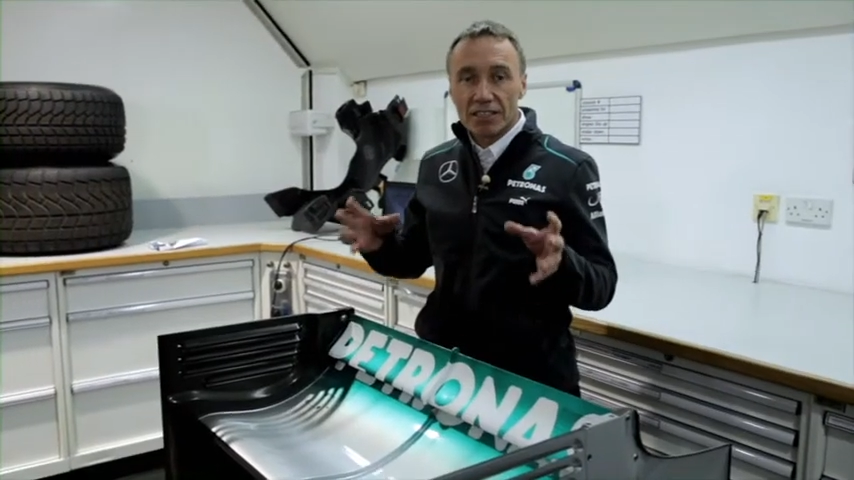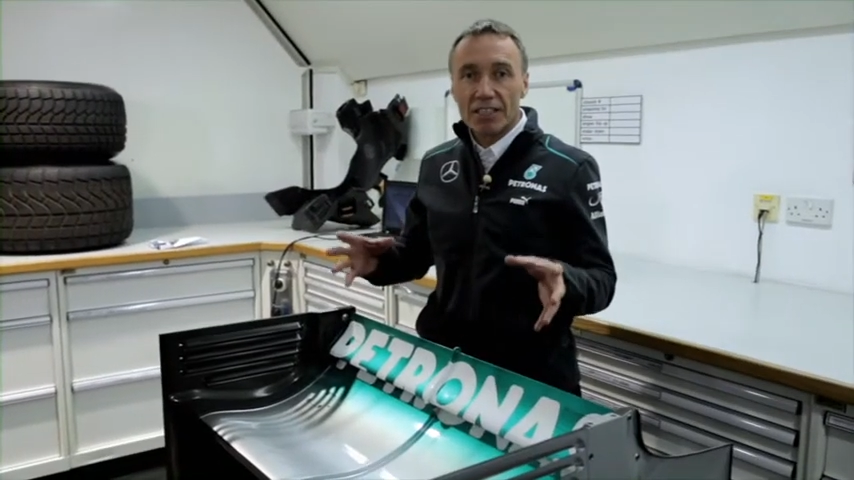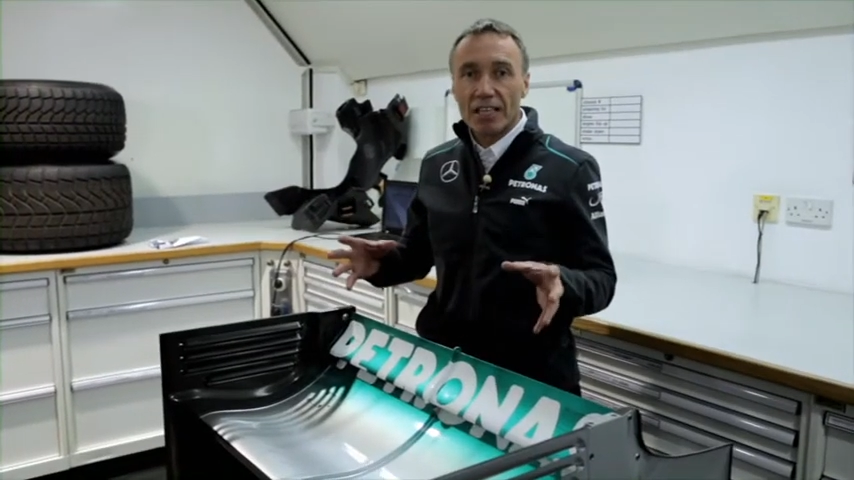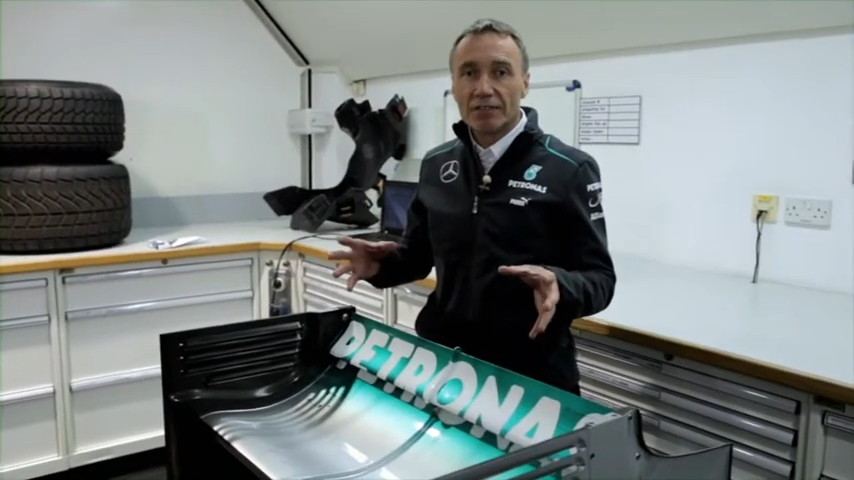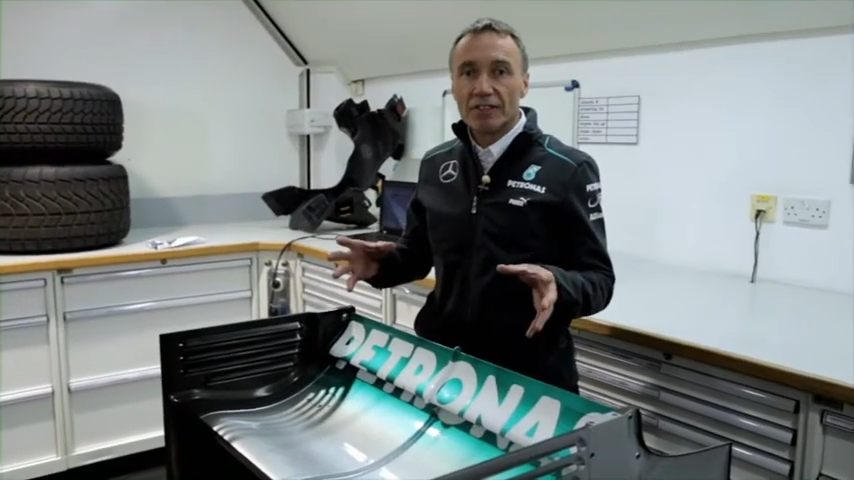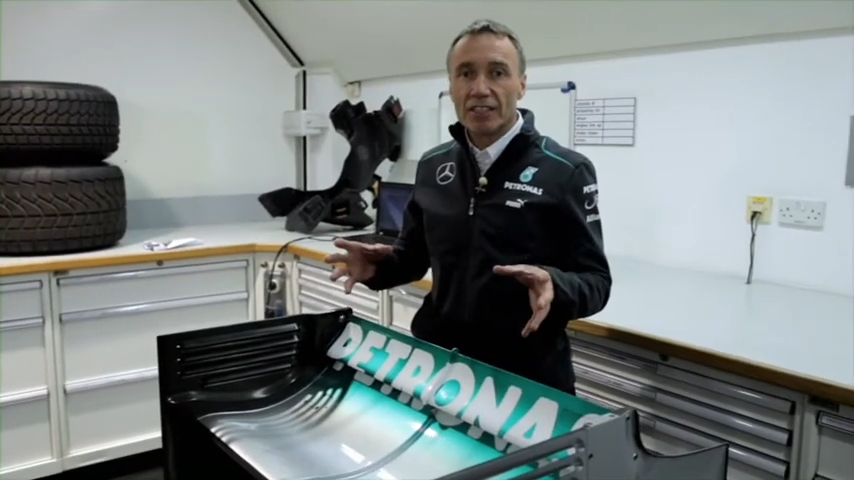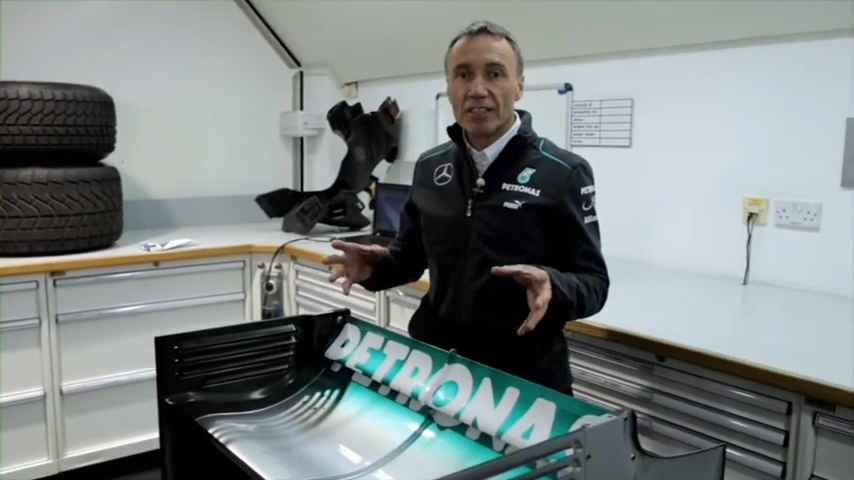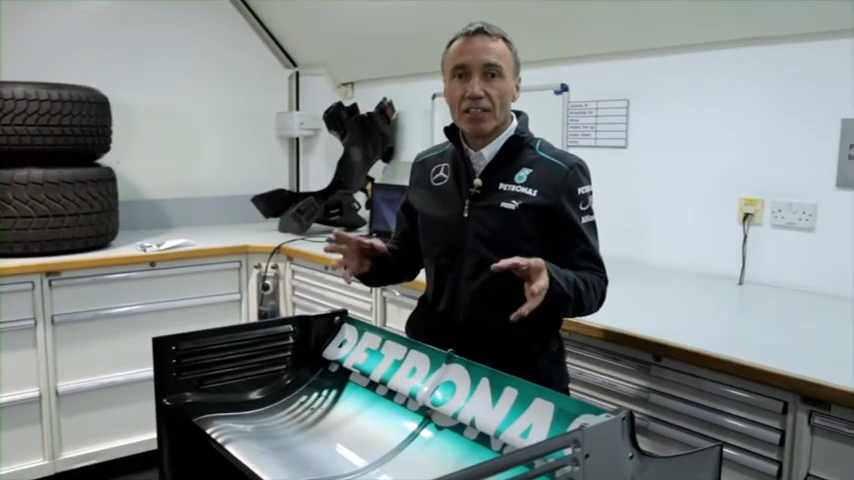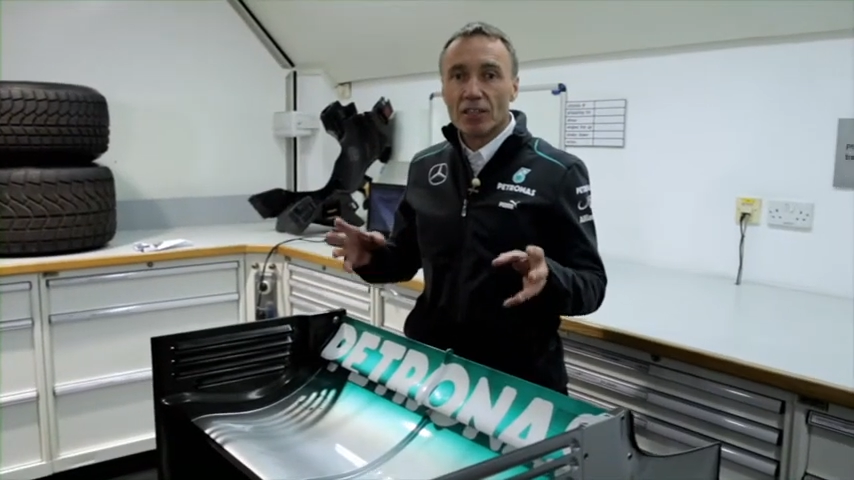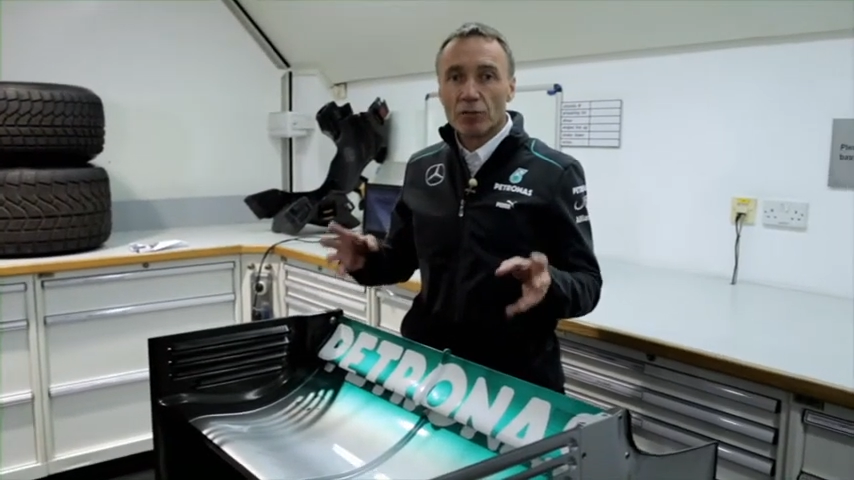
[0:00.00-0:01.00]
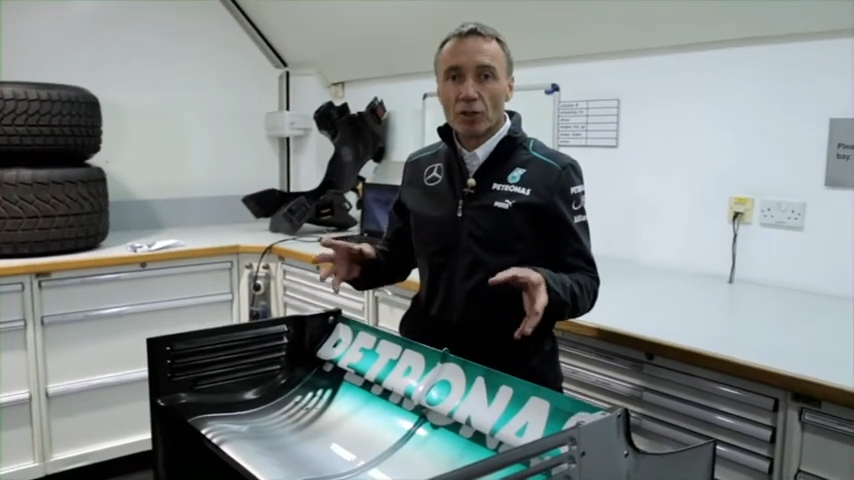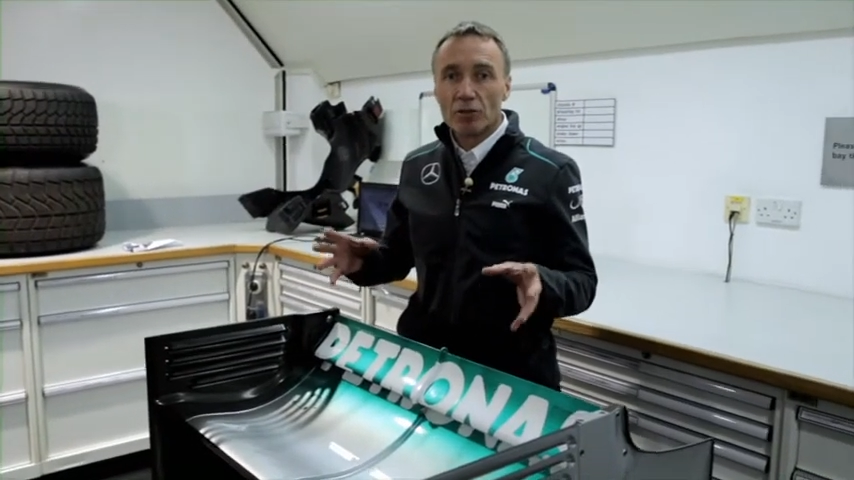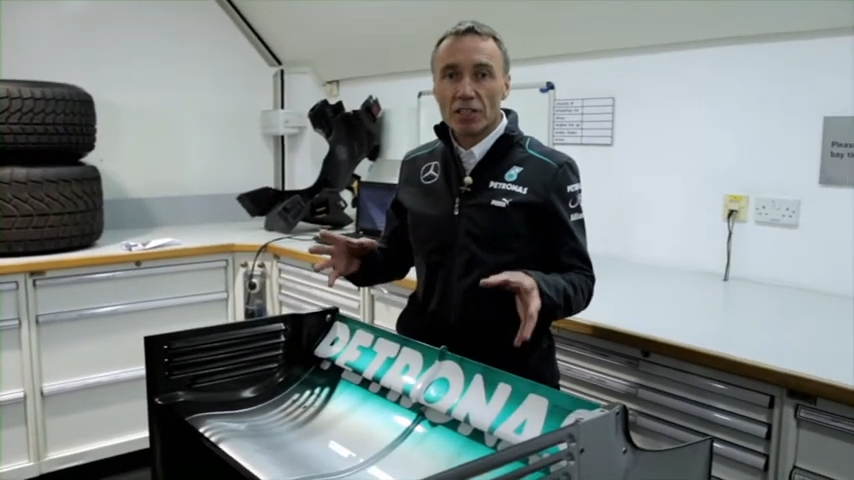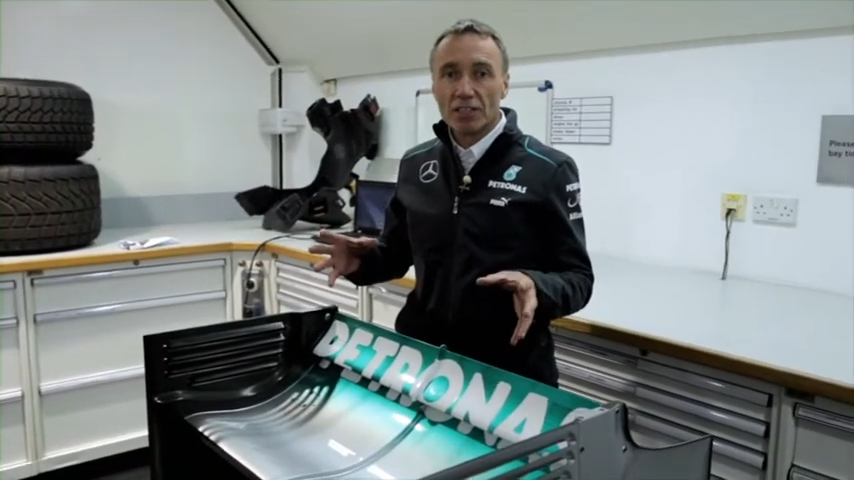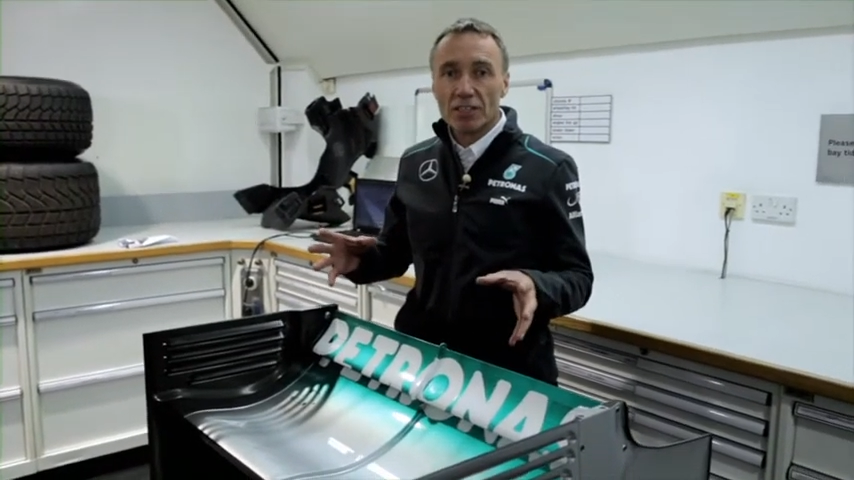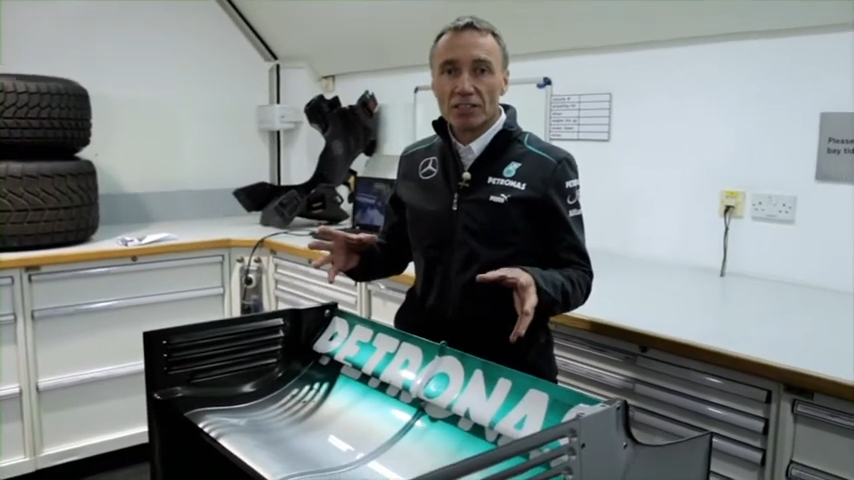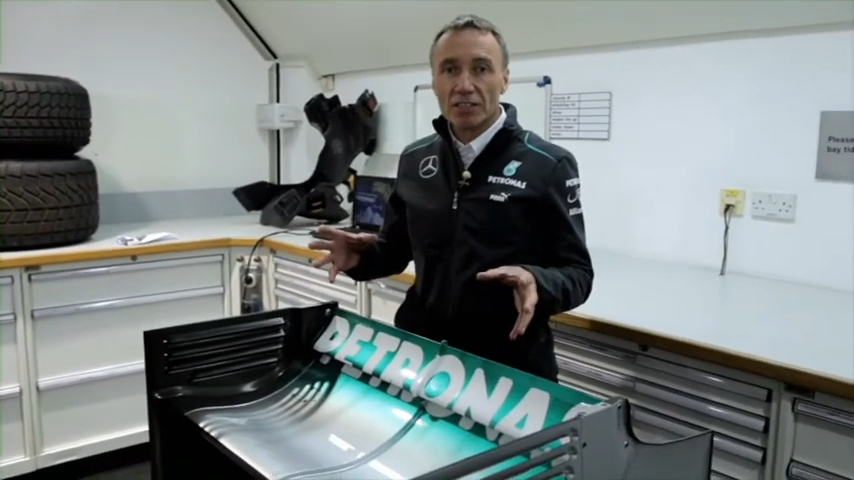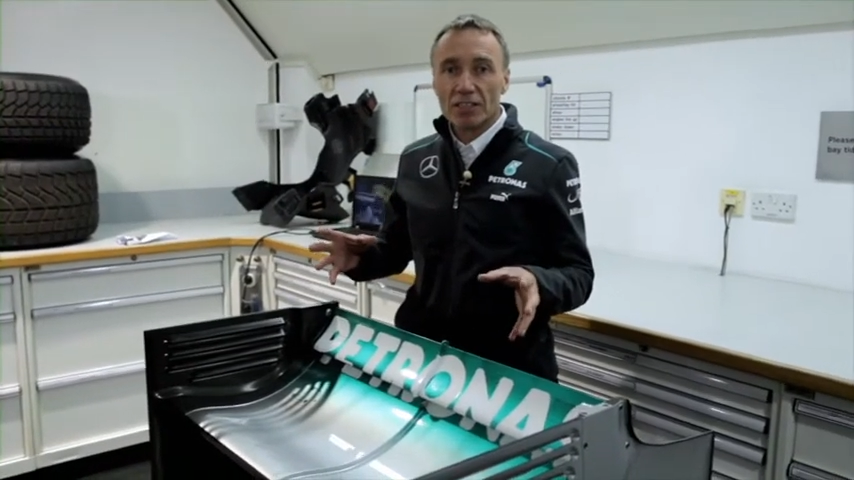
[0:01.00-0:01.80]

safety of road cars.